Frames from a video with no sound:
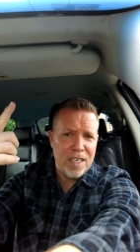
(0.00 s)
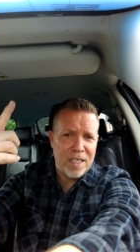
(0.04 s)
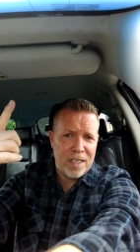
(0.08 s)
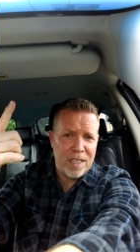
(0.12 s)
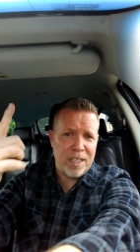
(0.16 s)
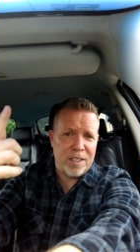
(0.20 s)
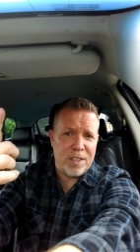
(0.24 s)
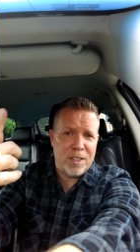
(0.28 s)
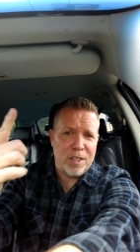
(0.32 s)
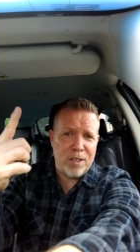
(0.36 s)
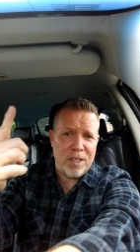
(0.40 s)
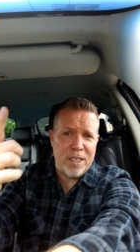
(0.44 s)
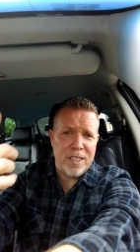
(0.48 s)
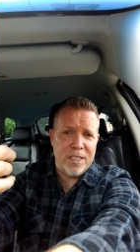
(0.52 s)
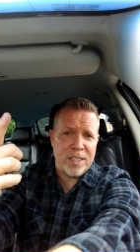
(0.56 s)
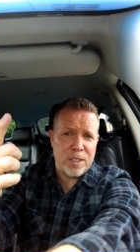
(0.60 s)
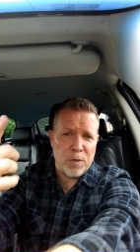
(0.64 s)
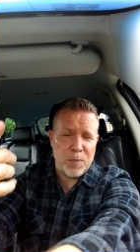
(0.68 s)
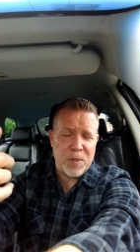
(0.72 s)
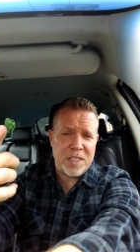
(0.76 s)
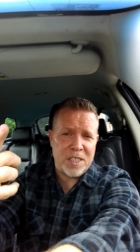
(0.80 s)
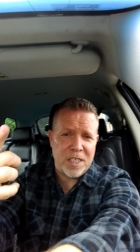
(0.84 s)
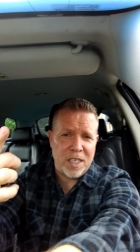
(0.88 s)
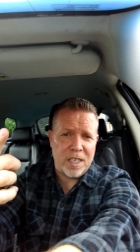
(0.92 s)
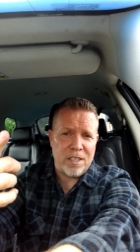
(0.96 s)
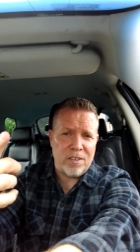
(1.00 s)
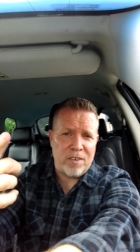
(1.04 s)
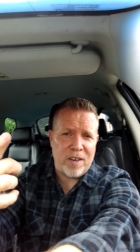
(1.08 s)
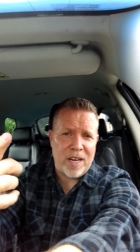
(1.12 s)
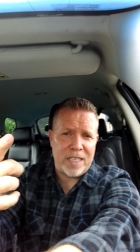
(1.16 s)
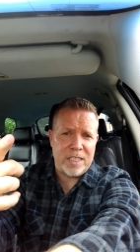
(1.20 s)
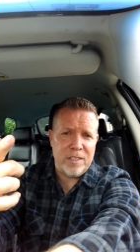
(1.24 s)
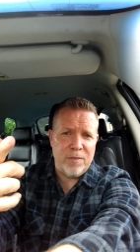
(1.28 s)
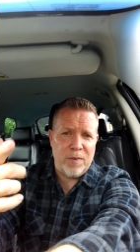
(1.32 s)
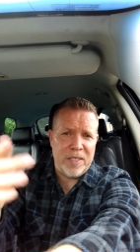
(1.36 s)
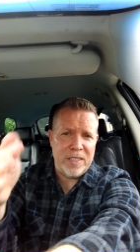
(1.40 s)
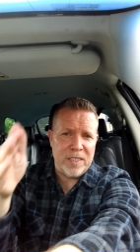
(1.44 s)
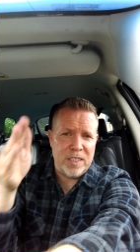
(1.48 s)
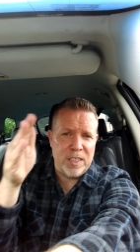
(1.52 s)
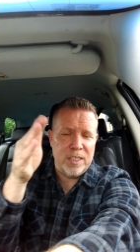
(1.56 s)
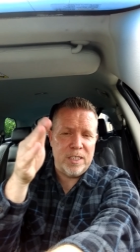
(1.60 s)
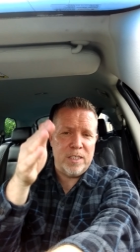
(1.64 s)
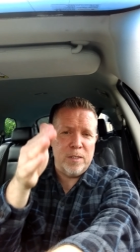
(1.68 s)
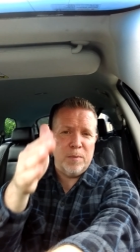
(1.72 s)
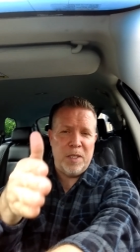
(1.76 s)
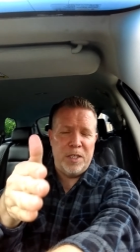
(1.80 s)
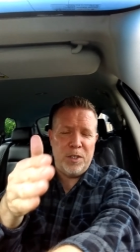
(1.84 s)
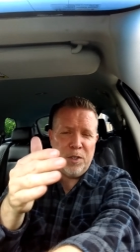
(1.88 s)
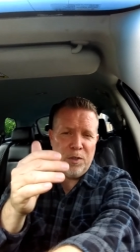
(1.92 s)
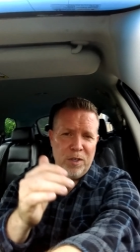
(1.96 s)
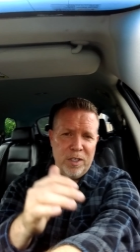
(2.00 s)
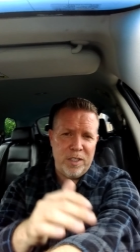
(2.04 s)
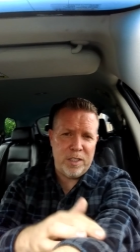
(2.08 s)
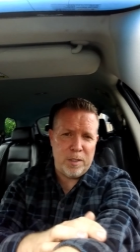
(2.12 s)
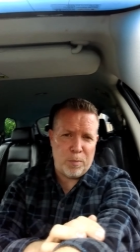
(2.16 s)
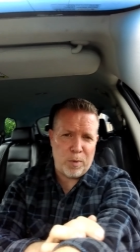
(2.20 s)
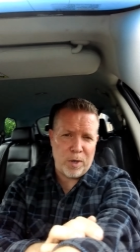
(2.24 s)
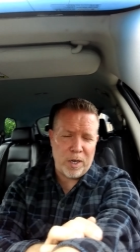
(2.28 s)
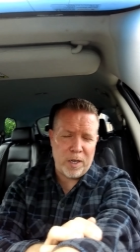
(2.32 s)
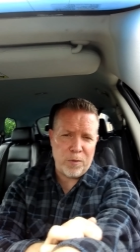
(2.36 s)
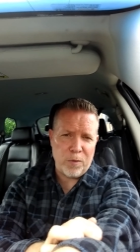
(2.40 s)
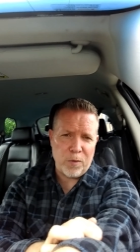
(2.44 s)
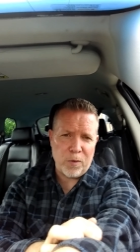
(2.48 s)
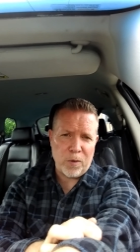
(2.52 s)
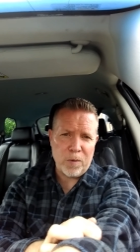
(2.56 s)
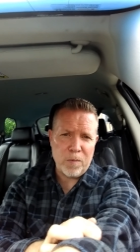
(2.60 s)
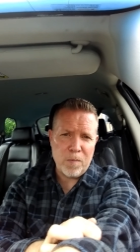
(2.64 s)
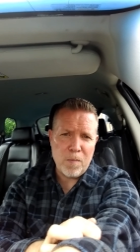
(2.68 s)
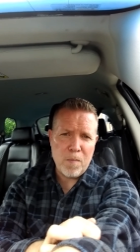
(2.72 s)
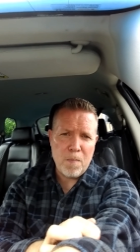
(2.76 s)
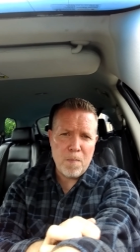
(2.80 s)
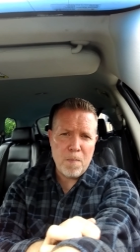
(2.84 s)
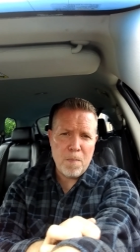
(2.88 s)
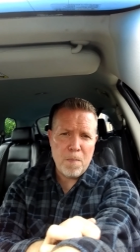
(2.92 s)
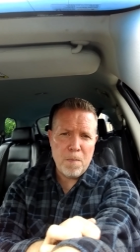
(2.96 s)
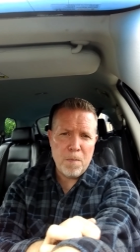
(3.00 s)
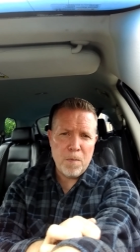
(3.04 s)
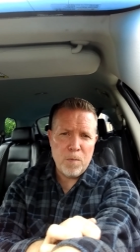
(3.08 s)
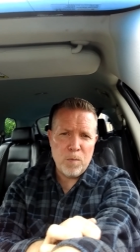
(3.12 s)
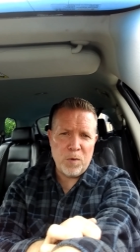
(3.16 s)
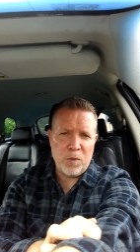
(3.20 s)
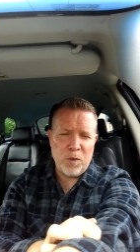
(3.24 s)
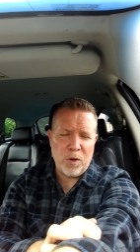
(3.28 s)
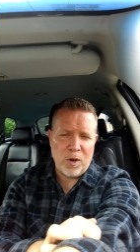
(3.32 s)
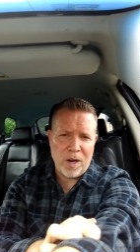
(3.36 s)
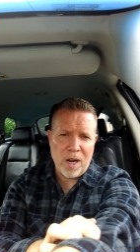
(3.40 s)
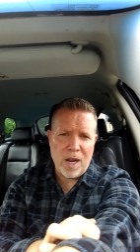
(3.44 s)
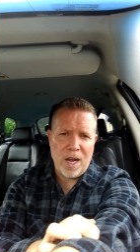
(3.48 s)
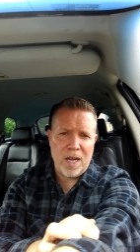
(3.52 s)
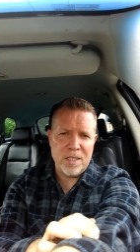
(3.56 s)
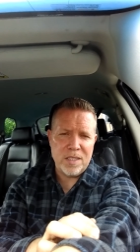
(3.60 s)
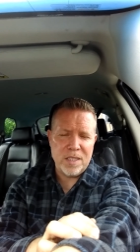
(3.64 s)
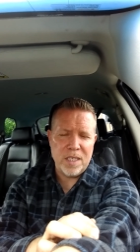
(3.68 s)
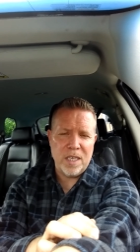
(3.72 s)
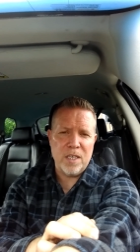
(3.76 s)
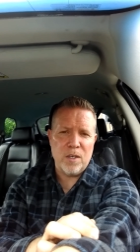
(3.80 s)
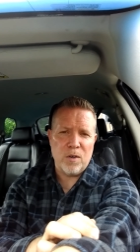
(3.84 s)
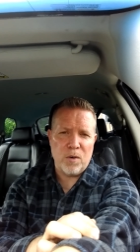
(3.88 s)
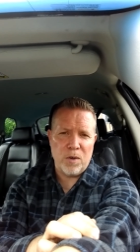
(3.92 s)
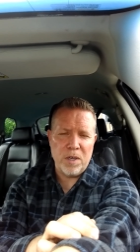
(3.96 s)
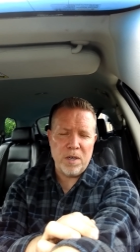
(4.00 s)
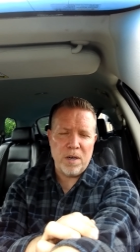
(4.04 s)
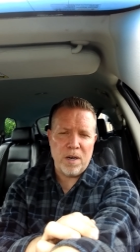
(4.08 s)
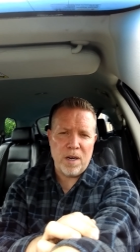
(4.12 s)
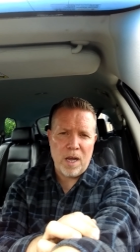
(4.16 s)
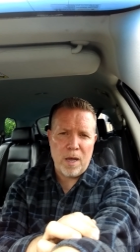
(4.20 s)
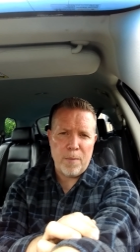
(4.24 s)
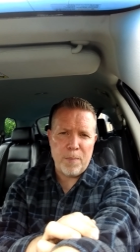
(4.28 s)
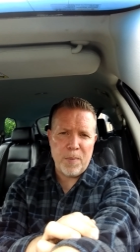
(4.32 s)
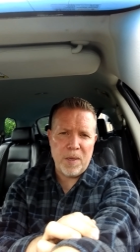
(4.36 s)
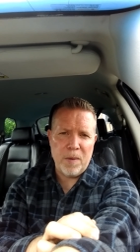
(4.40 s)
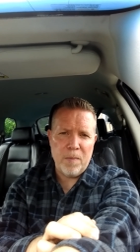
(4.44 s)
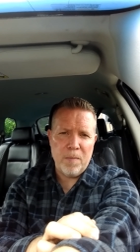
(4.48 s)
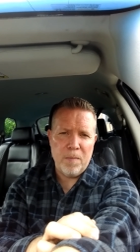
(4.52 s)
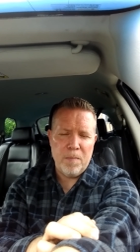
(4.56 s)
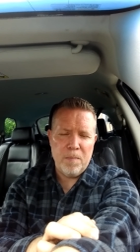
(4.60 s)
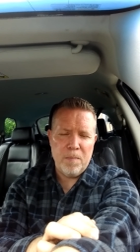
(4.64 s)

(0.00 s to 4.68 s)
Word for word: that there is a reticular activating system that you need to break through with your content or your copy.